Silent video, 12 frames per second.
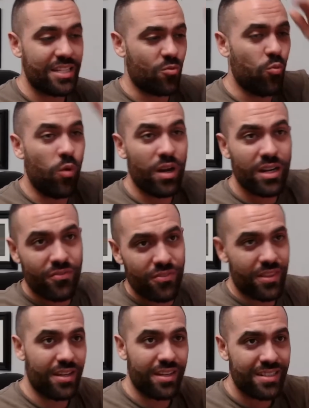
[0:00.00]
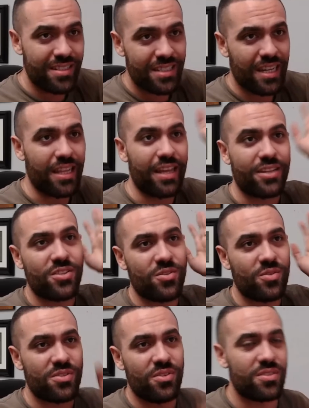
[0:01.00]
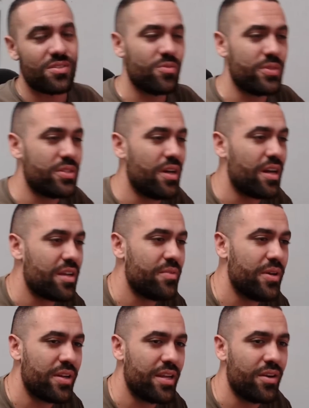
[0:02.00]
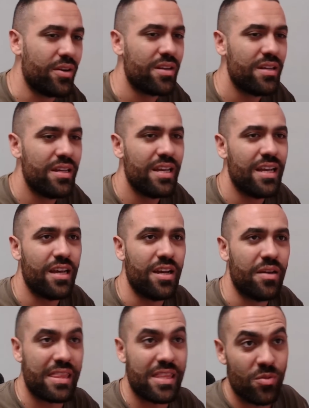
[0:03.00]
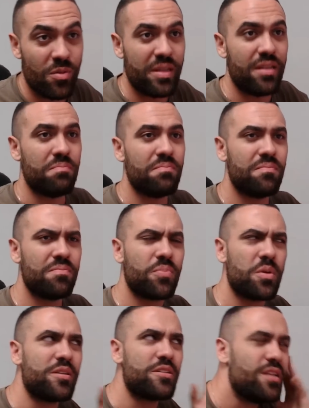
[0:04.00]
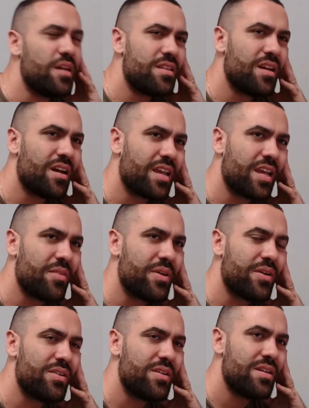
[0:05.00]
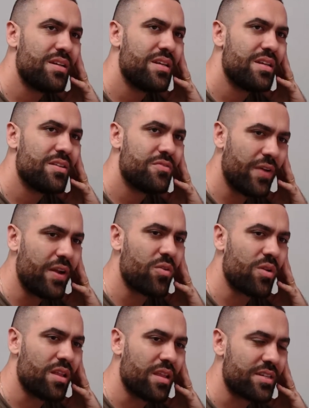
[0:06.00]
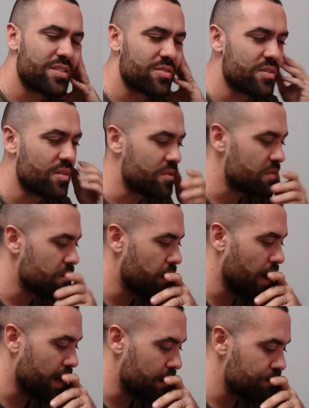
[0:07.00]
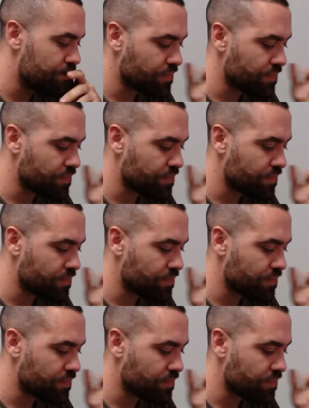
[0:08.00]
one of the election results we'll talk about here. I think we'll be pretty much done talking about federal election results, but